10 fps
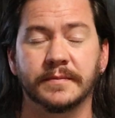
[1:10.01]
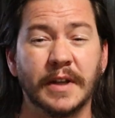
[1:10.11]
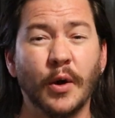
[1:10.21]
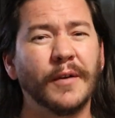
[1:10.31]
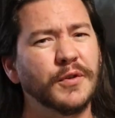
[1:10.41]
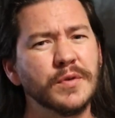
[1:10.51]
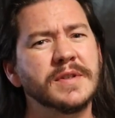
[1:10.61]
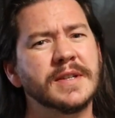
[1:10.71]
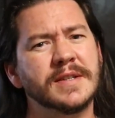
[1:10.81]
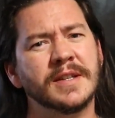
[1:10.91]
Now, I've
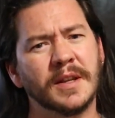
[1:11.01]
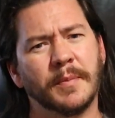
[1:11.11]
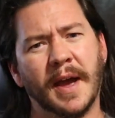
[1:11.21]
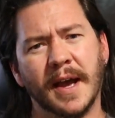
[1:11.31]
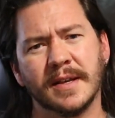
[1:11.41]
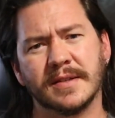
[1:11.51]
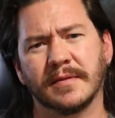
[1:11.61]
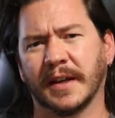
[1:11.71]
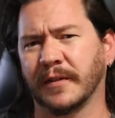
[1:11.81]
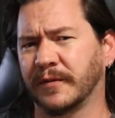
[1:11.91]
used this in the
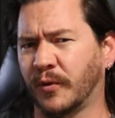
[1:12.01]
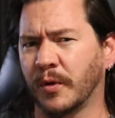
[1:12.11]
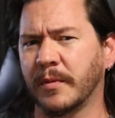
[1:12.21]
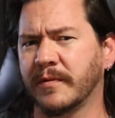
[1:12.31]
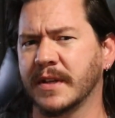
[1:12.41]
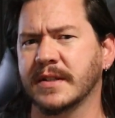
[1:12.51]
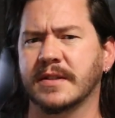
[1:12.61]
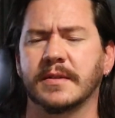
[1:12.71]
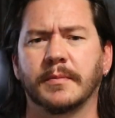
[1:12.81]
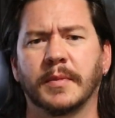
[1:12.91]
past, like a form of this,